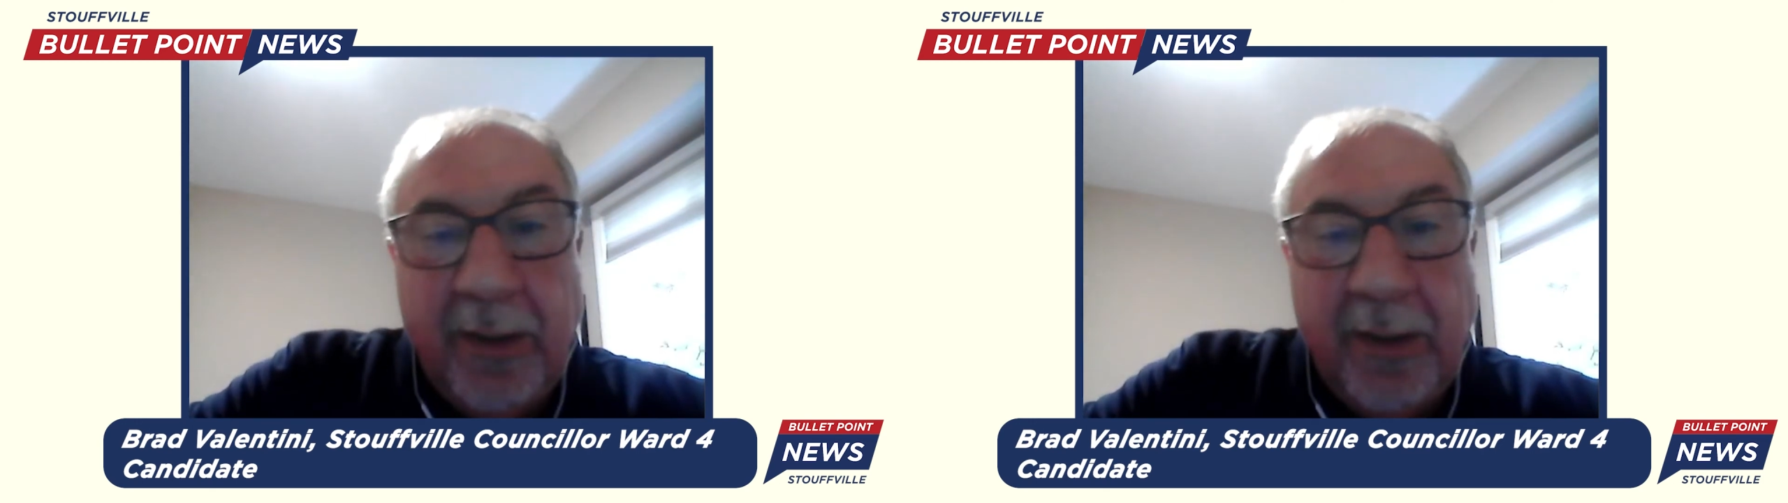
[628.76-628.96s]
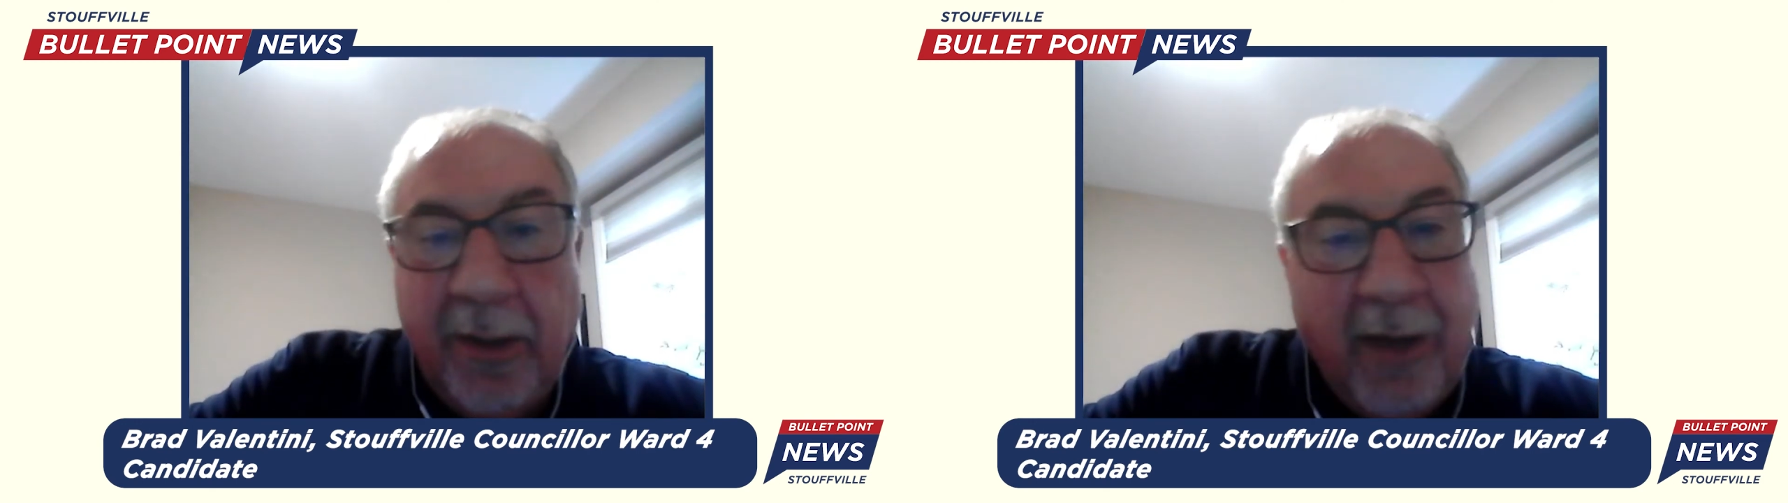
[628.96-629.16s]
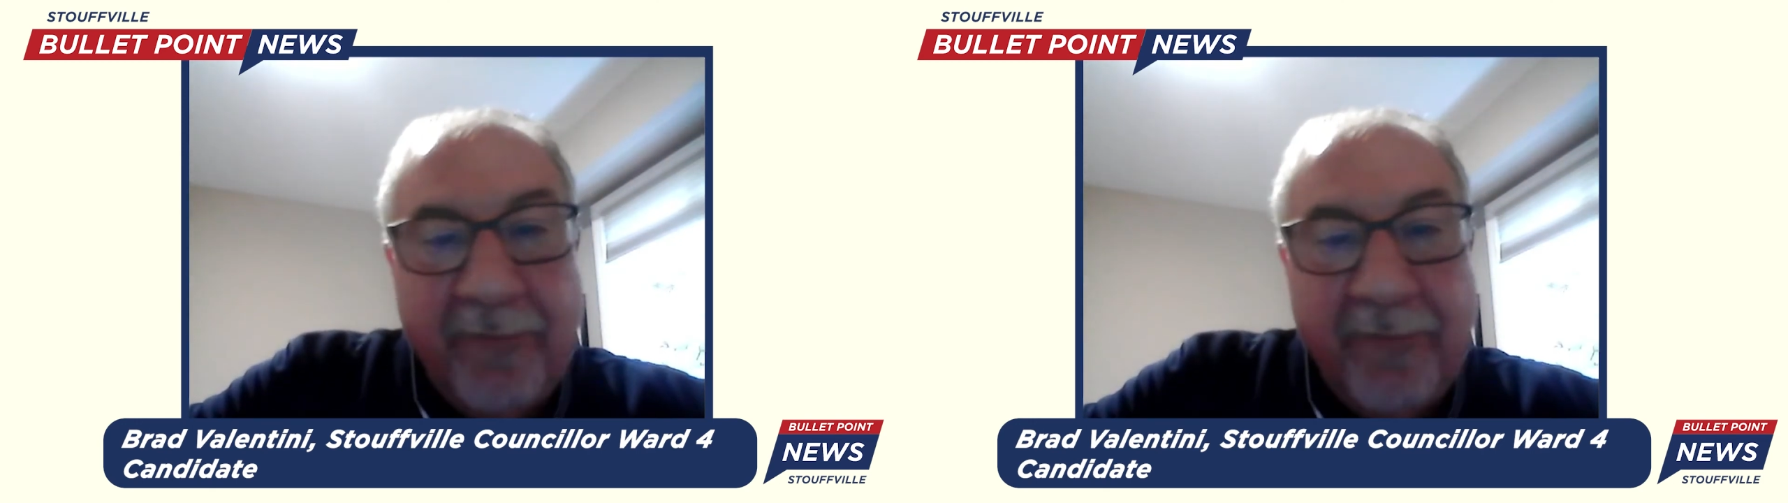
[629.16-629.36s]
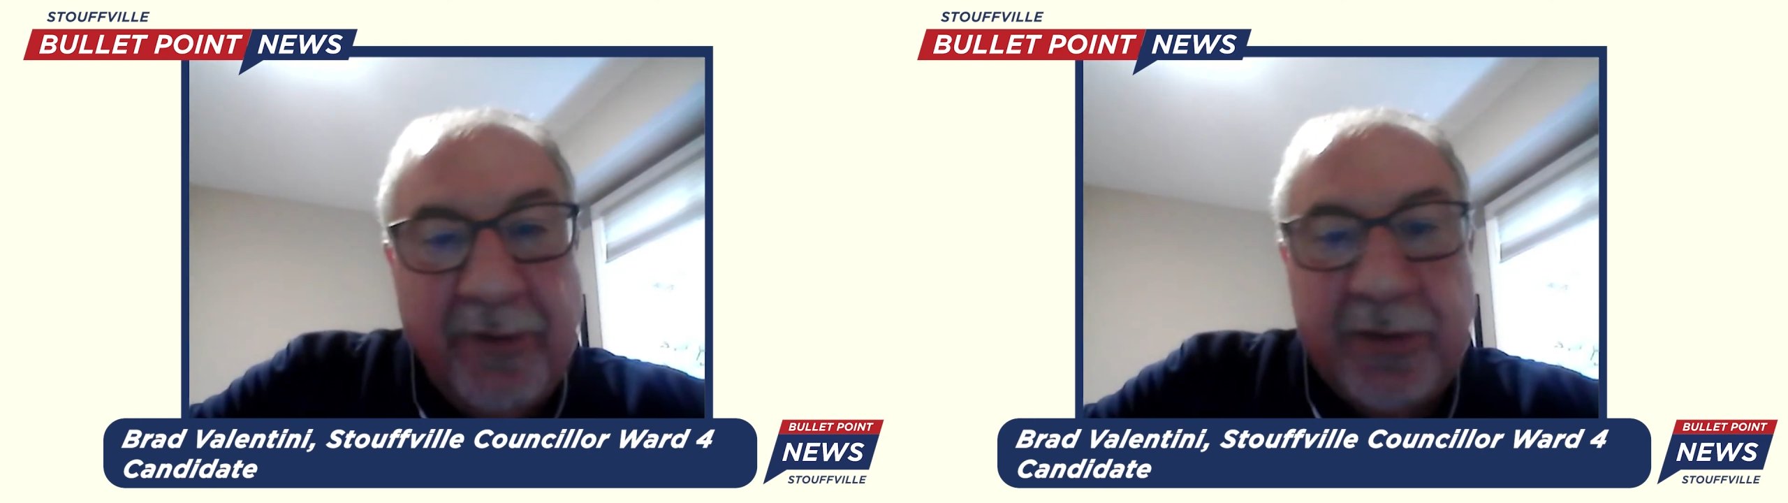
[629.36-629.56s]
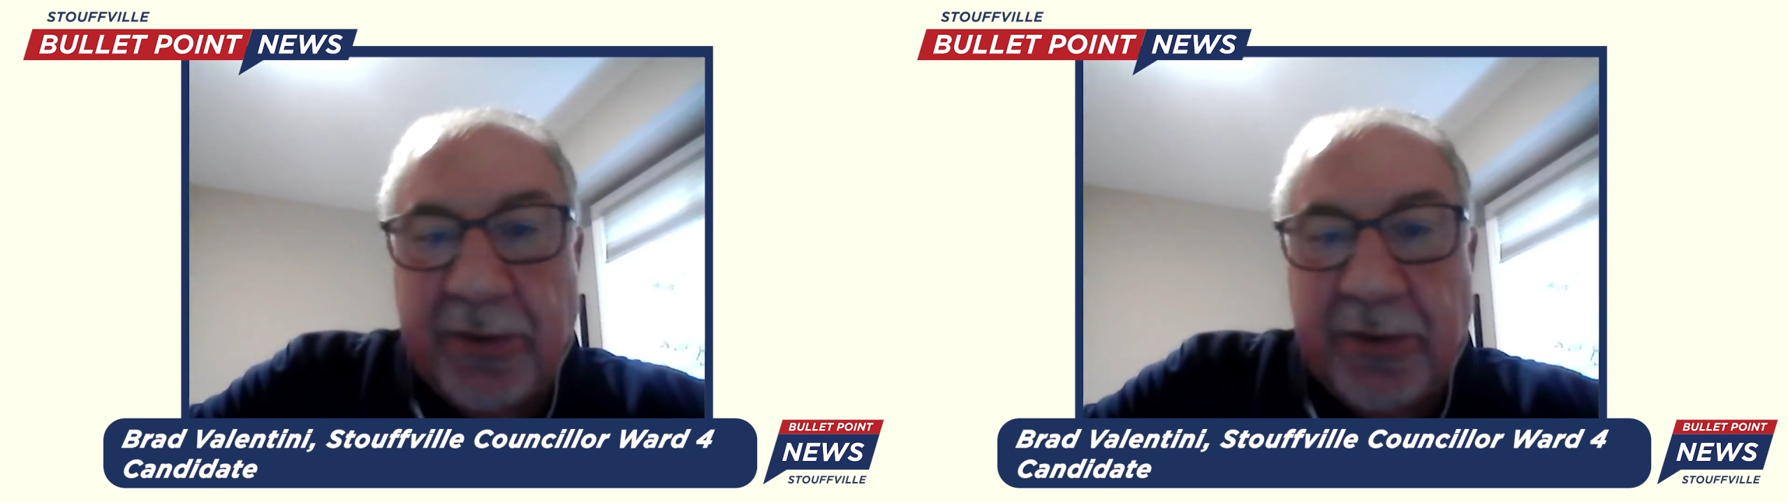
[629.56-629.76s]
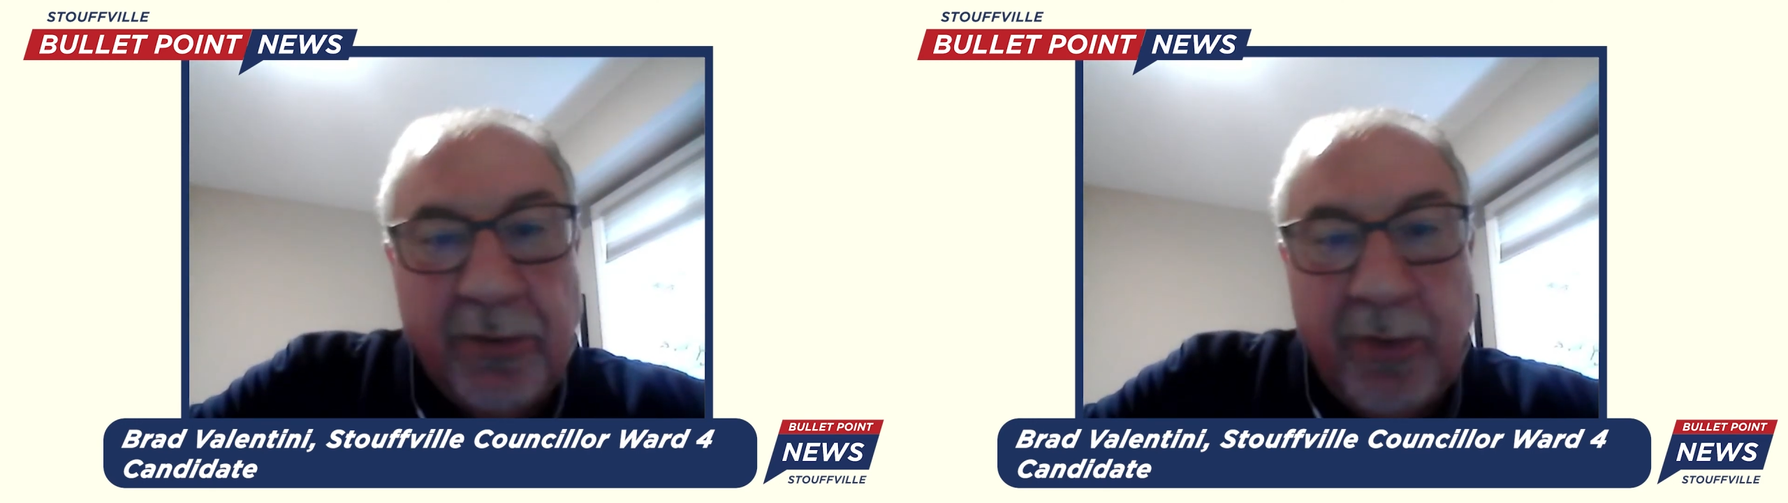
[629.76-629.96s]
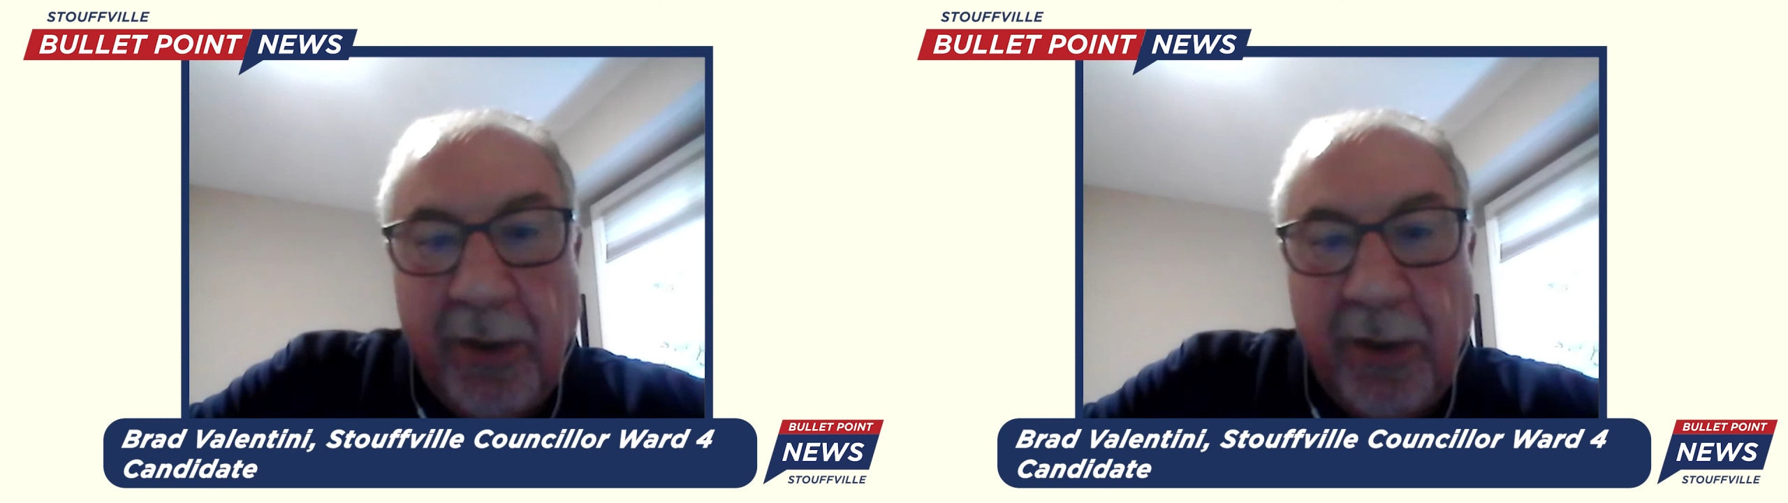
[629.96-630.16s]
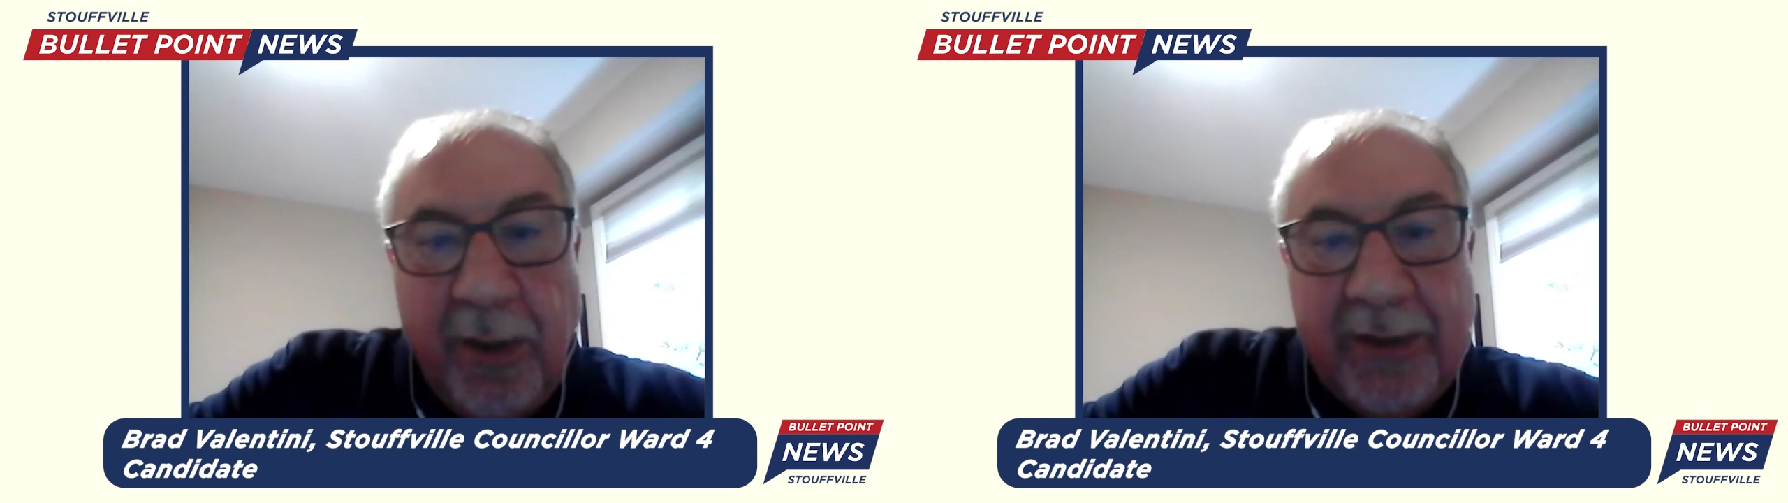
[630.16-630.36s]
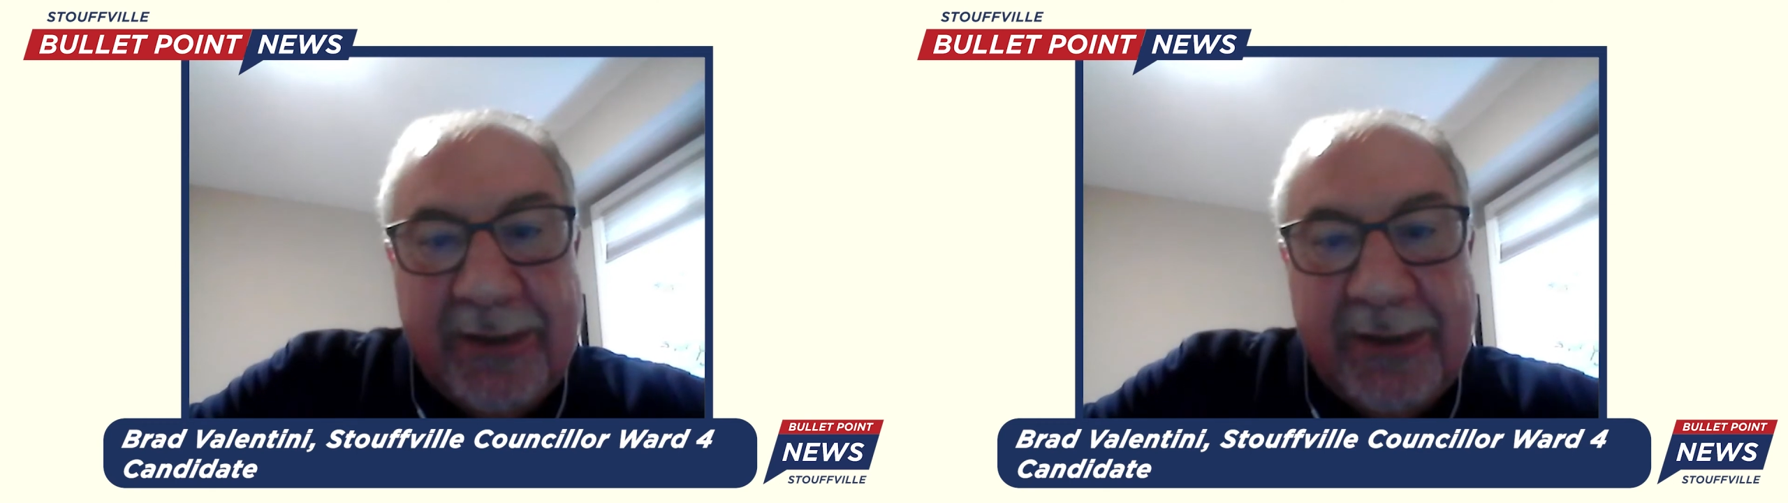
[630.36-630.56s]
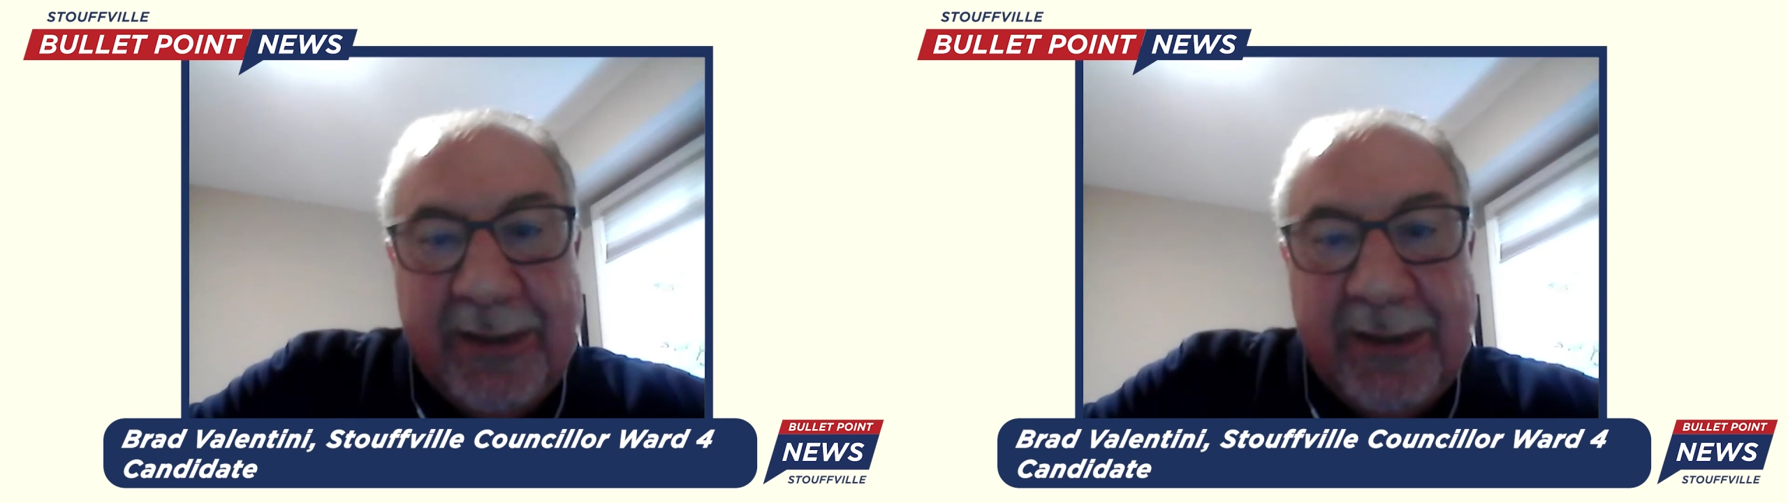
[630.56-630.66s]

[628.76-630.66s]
often just to sit